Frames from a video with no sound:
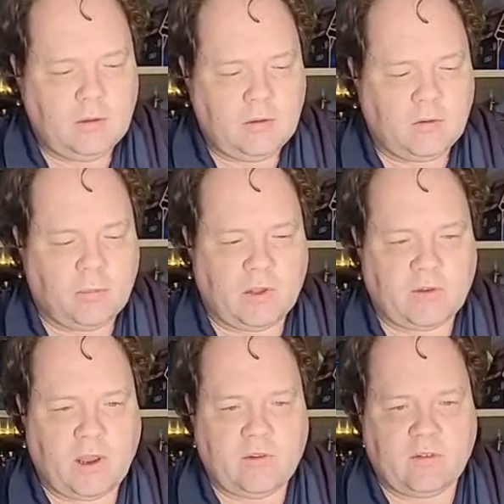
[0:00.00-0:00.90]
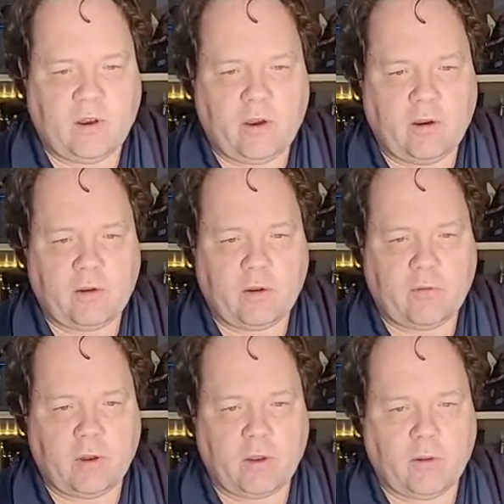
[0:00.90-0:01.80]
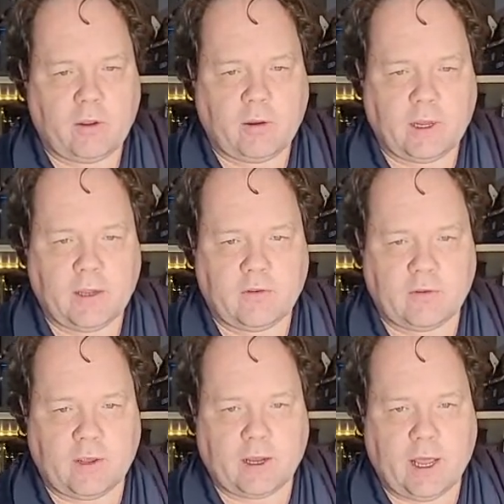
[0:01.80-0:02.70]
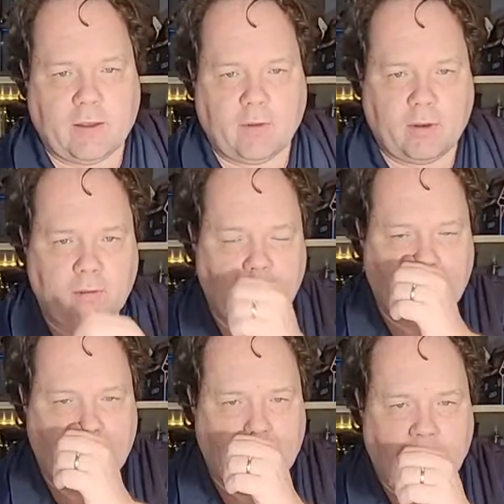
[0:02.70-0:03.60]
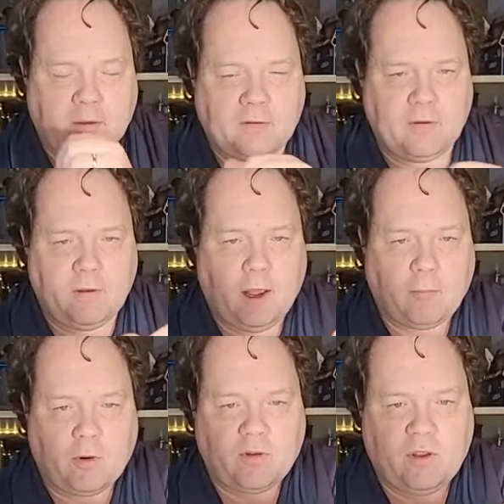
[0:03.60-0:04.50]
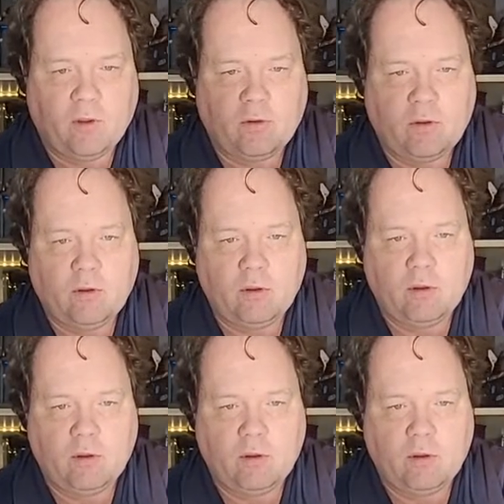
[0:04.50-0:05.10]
So best case scenario, you're really only going to get just like kind of a upward tilt.